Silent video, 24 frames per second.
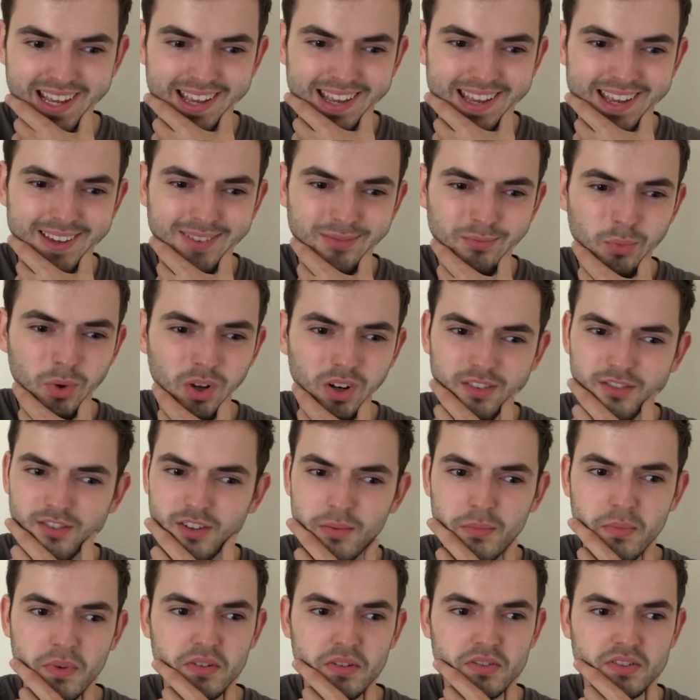in one of the
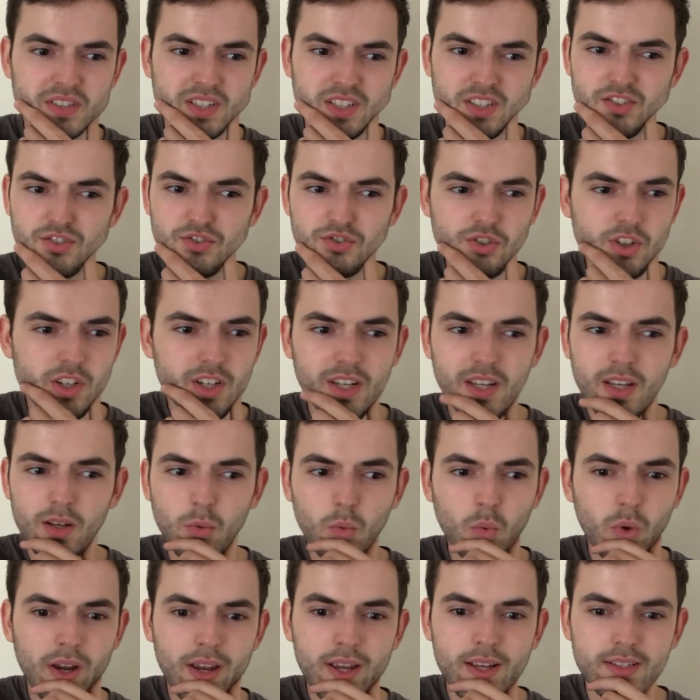most intriguing
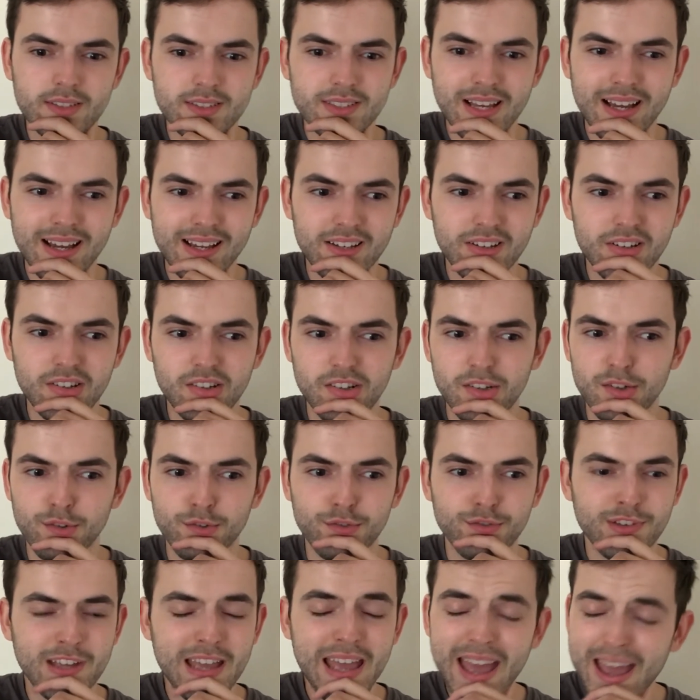ways I could have
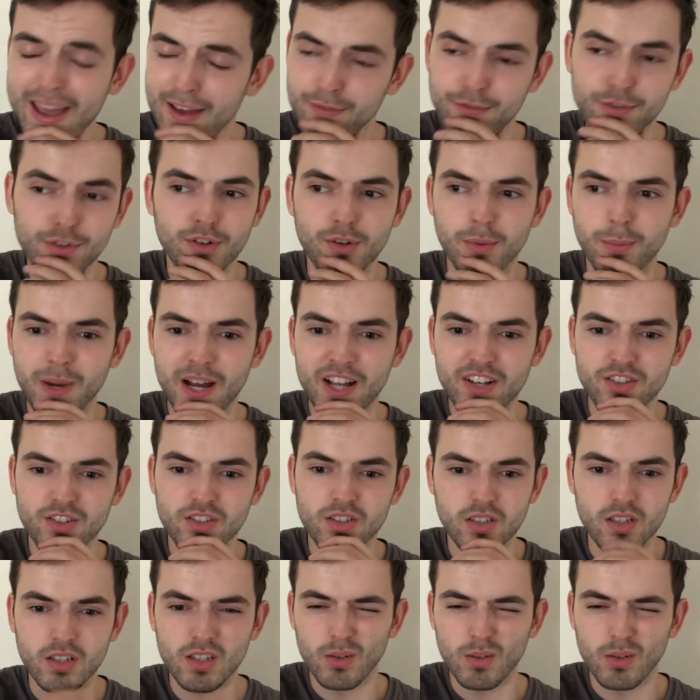ever imagined.